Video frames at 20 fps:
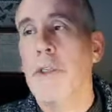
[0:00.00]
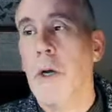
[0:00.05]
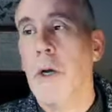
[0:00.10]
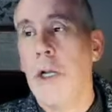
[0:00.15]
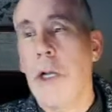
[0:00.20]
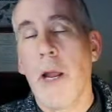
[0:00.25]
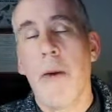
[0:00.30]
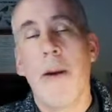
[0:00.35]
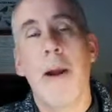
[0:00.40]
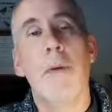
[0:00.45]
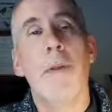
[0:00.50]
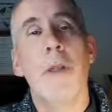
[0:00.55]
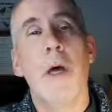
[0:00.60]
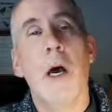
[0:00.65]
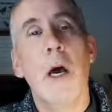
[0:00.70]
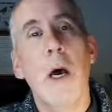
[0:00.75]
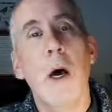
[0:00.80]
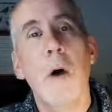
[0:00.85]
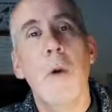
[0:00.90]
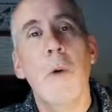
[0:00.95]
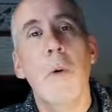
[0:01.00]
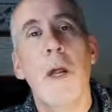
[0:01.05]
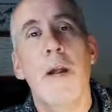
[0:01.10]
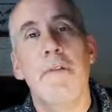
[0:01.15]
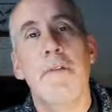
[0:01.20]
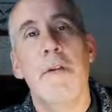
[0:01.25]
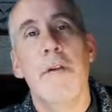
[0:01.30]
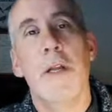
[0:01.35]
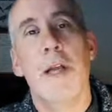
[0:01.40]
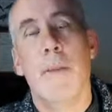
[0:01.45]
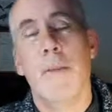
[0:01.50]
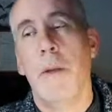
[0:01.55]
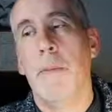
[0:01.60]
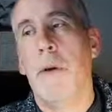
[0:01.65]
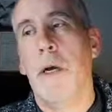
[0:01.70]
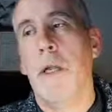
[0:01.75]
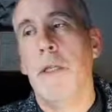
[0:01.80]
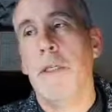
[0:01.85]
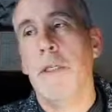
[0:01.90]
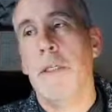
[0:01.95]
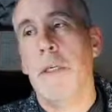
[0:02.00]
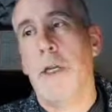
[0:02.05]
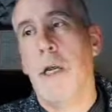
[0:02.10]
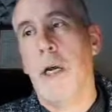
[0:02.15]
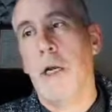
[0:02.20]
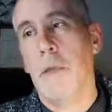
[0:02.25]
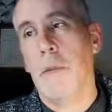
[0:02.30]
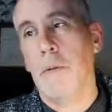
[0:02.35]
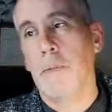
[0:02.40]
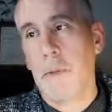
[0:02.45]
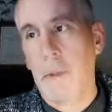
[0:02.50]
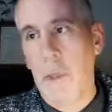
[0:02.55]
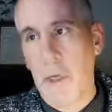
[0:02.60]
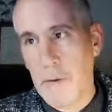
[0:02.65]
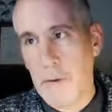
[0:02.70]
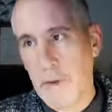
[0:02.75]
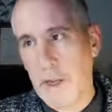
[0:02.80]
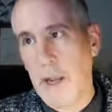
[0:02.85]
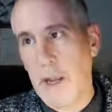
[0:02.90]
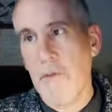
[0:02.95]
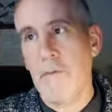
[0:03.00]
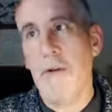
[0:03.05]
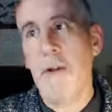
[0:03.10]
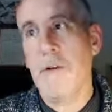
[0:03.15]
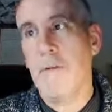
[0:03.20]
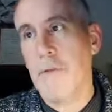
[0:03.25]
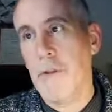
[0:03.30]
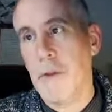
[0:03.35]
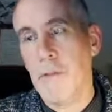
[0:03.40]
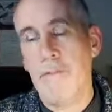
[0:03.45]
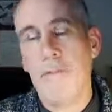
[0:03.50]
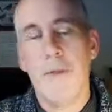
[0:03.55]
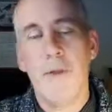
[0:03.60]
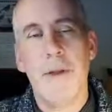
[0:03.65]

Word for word: So I'll go out with a hoe every couple of months and I'll kind of get rid of the,